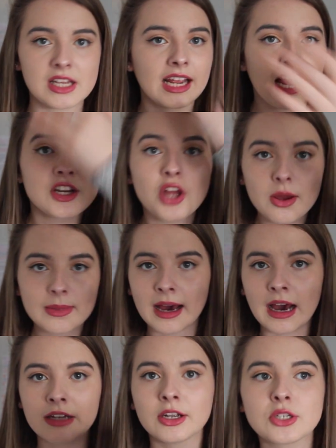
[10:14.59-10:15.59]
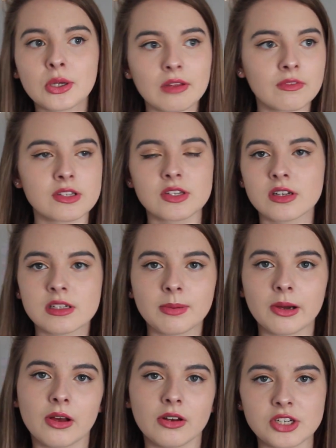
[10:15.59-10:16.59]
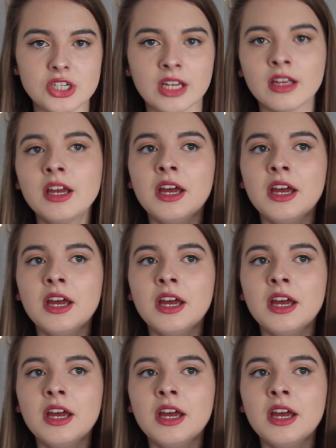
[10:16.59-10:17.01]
Like, I know that, and I don't even study biology.